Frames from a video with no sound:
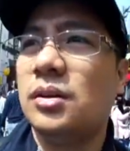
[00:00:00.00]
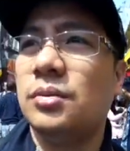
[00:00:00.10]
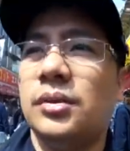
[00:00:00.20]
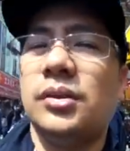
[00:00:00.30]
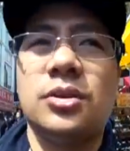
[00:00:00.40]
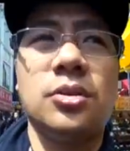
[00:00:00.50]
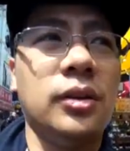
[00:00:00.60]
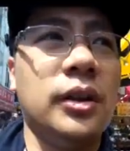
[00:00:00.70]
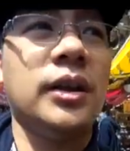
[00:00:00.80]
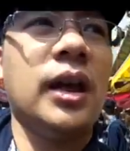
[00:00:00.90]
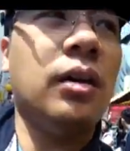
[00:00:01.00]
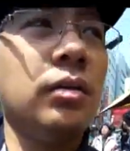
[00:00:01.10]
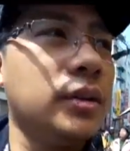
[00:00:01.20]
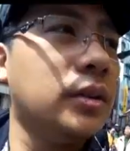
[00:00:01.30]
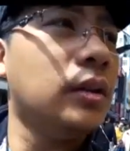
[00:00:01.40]
we're strolling now,
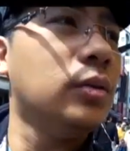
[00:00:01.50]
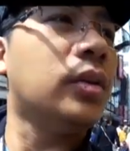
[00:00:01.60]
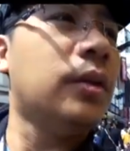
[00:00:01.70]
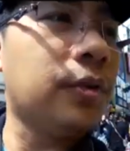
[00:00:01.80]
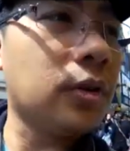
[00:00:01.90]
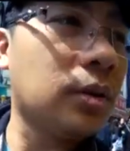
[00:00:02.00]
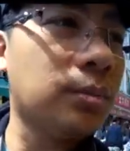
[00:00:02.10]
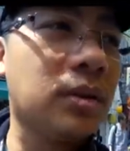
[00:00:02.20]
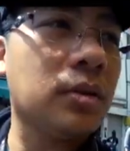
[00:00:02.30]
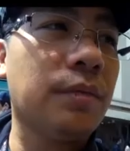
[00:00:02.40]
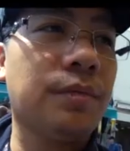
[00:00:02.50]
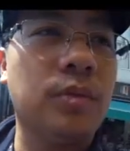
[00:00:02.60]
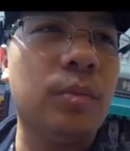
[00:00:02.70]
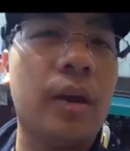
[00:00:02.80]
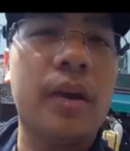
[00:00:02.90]
and then looking for some stuff
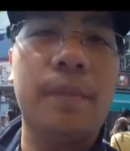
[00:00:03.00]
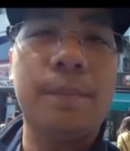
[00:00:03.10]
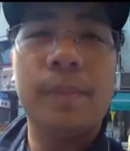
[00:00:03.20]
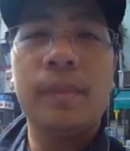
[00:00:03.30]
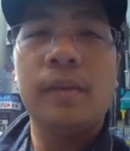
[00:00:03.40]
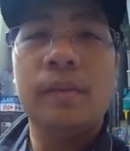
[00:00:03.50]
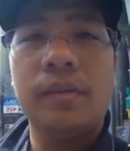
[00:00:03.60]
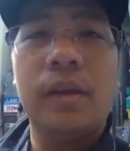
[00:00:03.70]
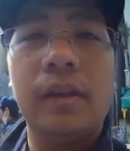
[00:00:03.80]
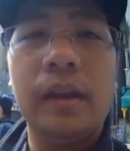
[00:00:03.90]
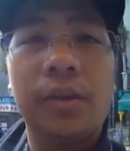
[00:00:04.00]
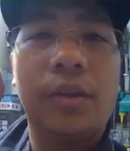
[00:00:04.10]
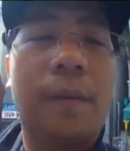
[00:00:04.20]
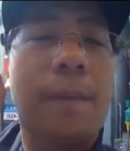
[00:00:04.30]
to buy. Then later.